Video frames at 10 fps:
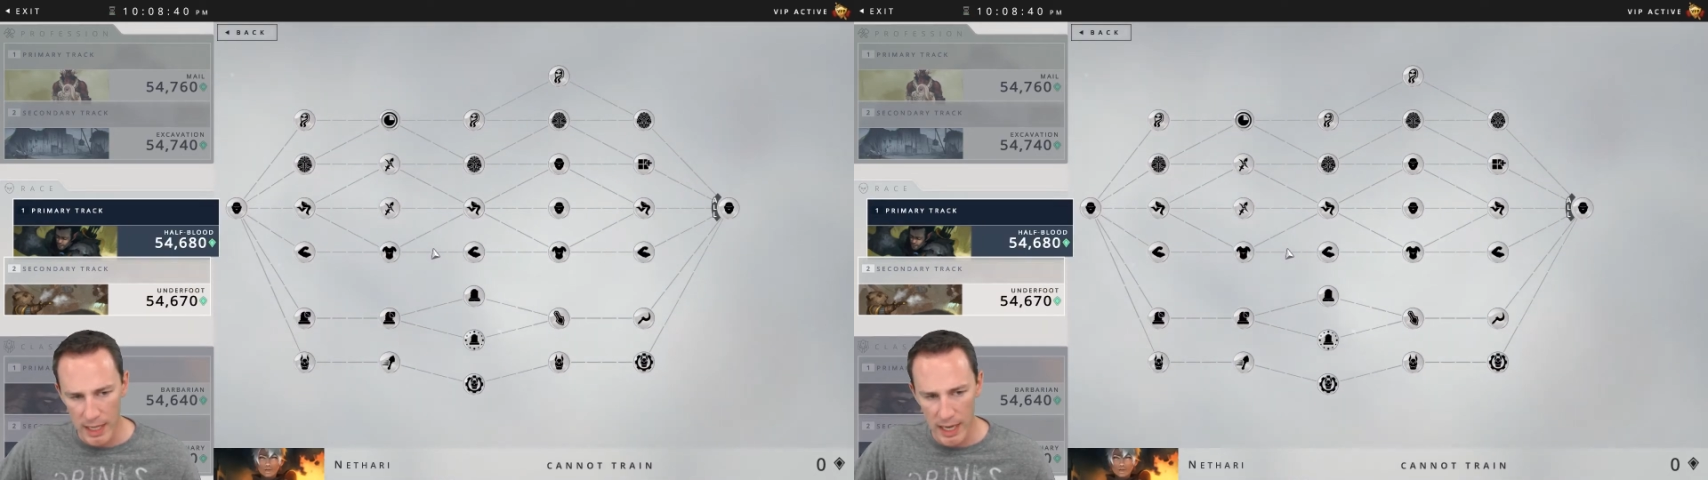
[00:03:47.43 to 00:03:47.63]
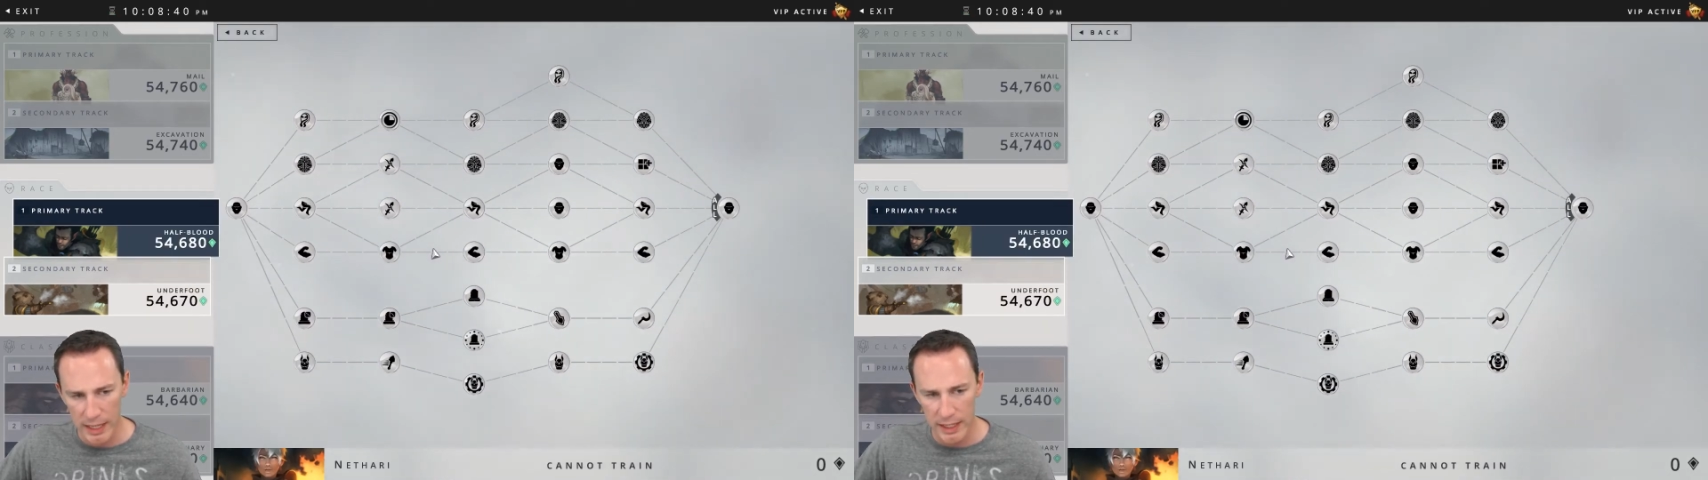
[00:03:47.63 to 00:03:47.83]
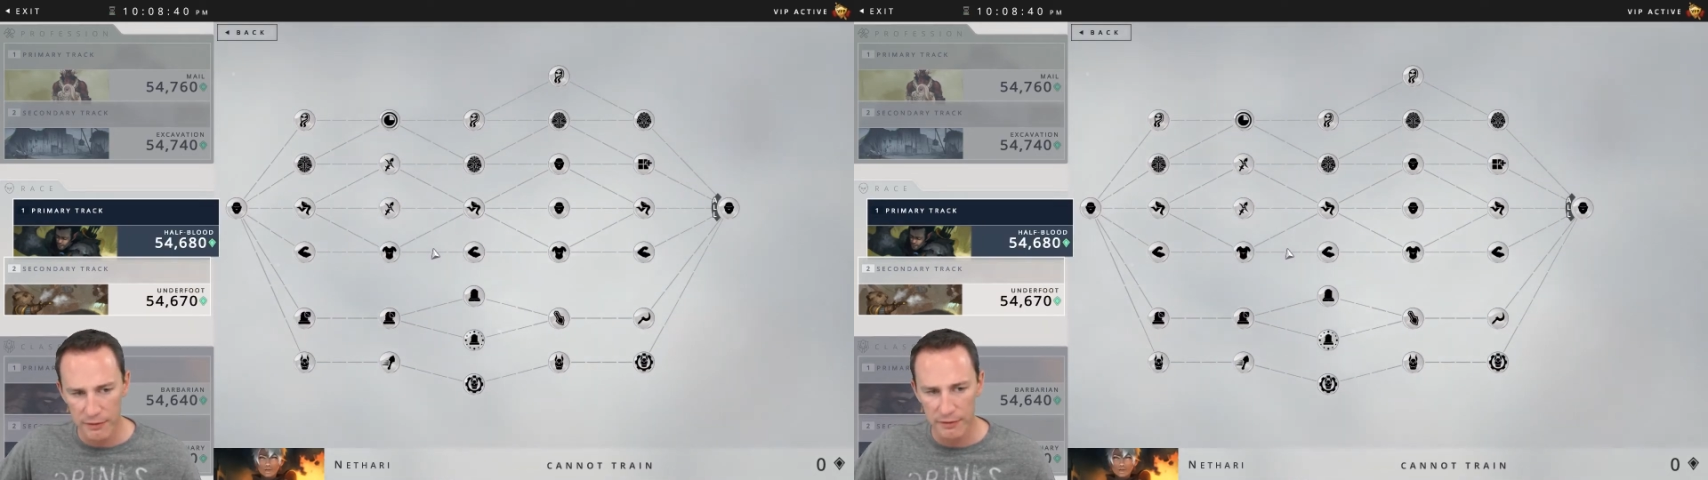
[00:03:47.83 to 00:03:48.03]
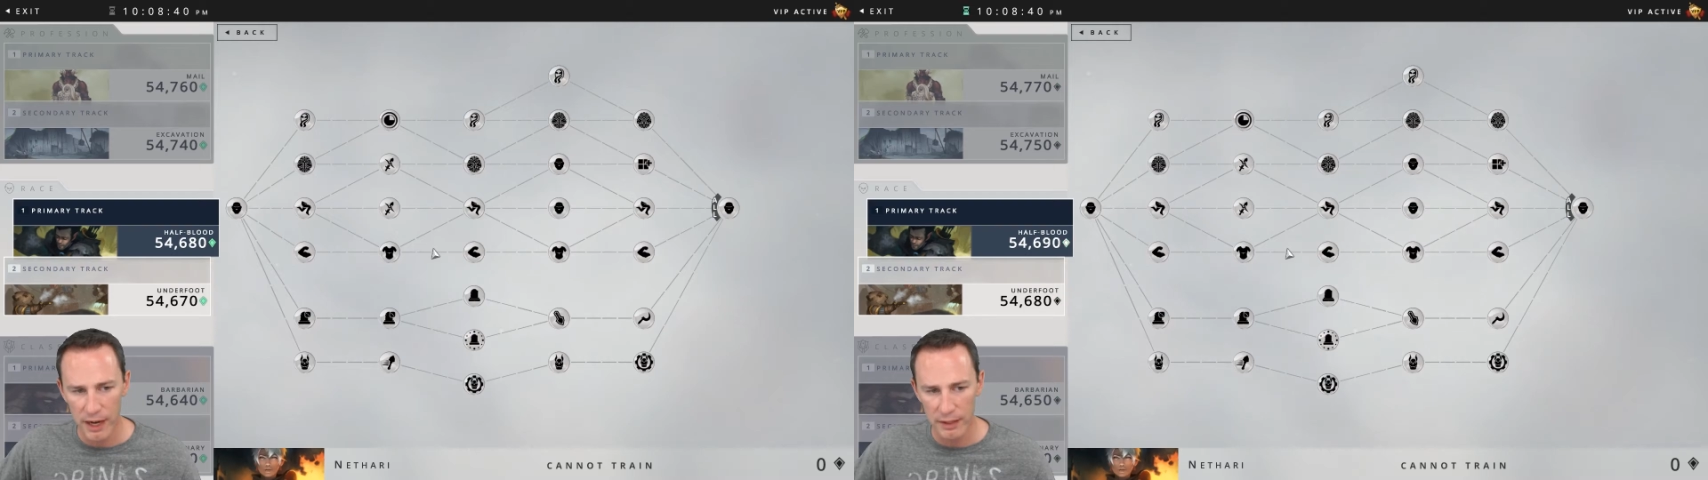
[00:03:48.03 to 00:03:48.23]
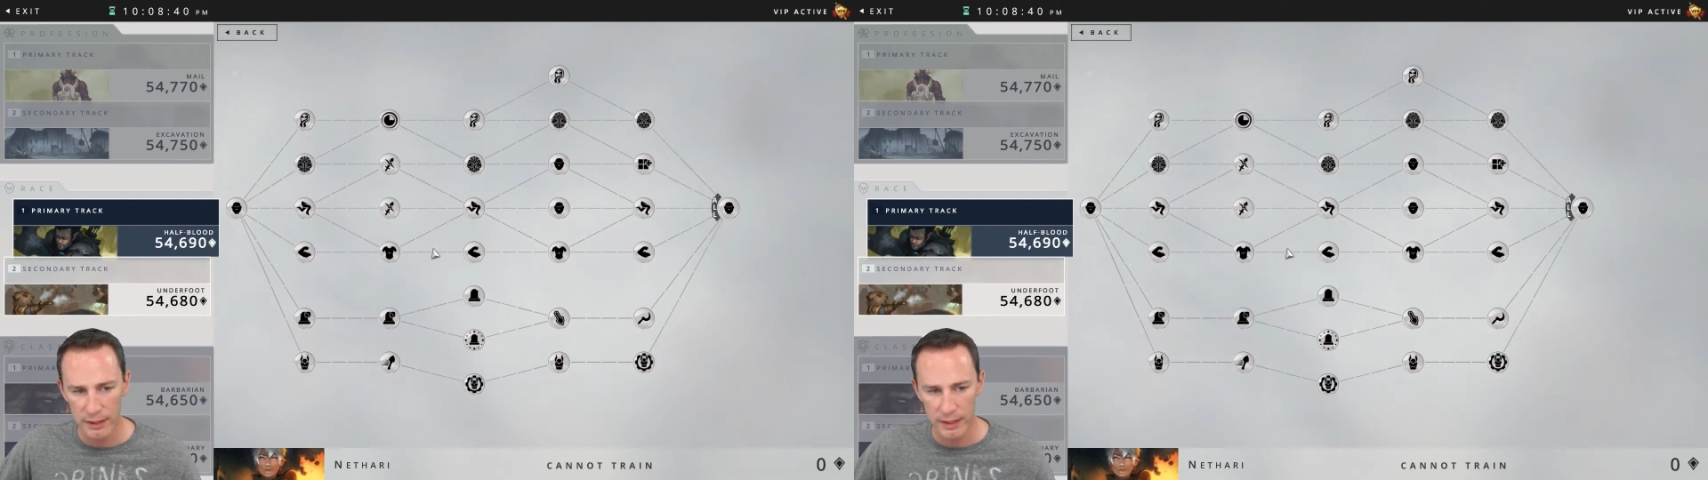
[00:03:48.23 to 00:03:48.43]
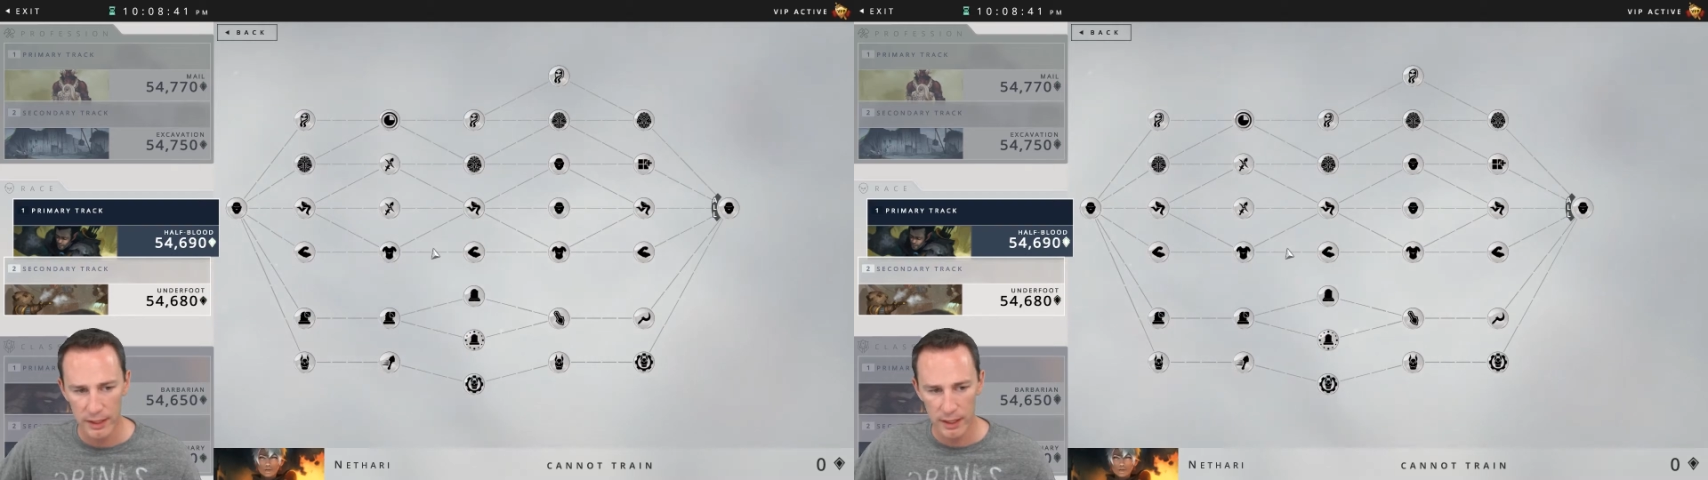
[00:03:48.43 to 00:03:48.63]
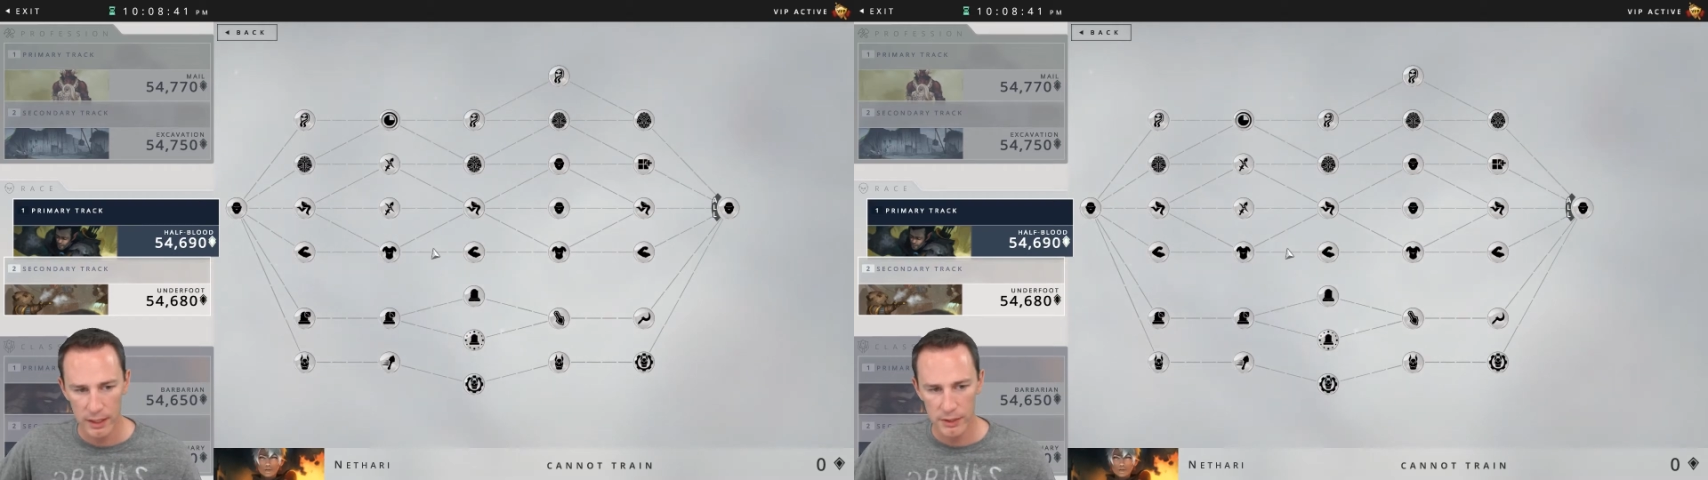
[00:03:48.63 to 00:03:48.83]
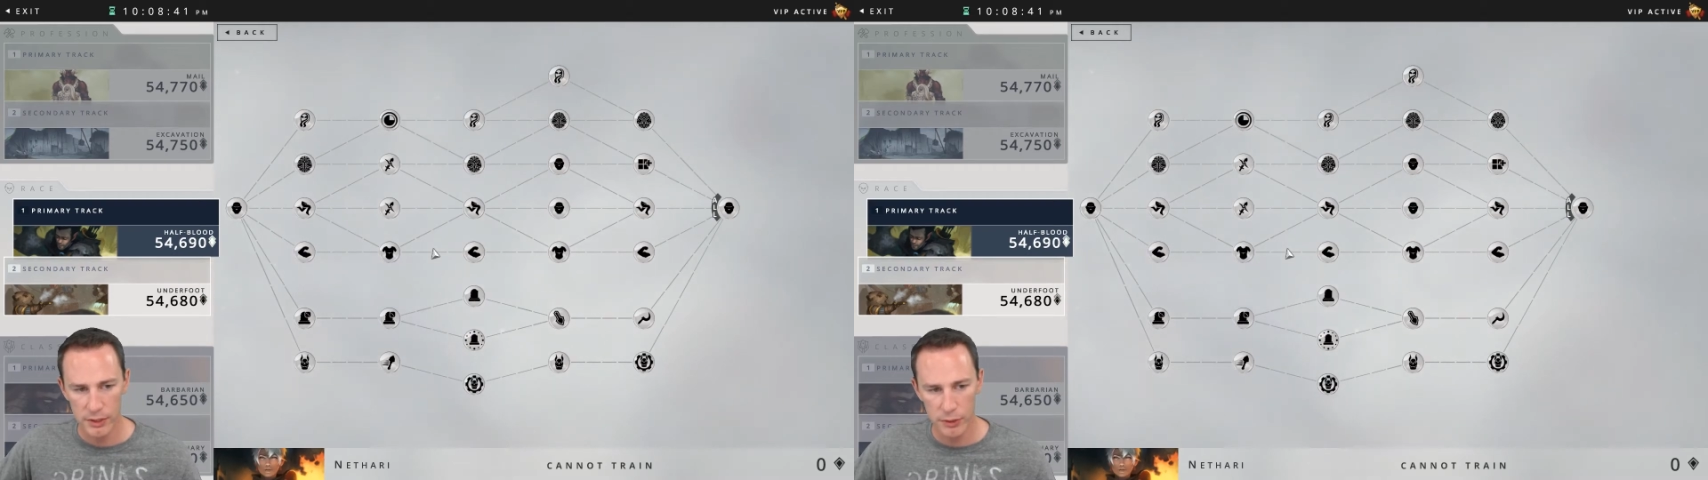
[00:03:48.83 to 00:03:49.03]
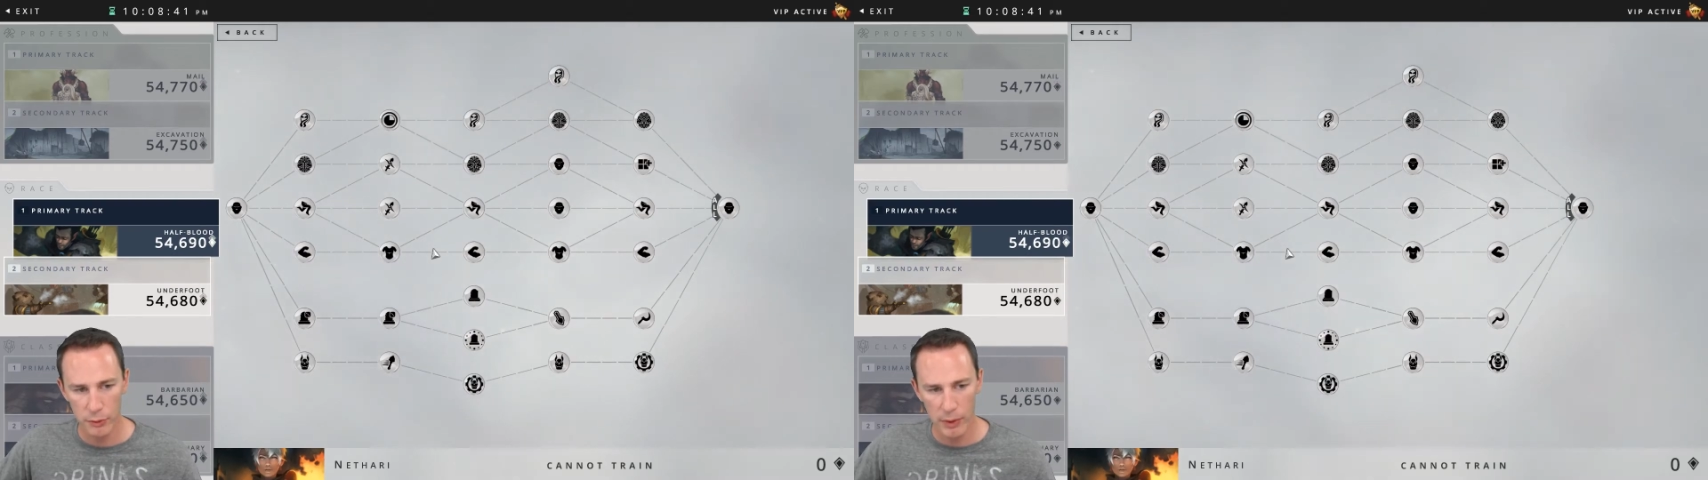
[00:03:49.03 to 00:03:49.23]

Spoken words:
And then finally, to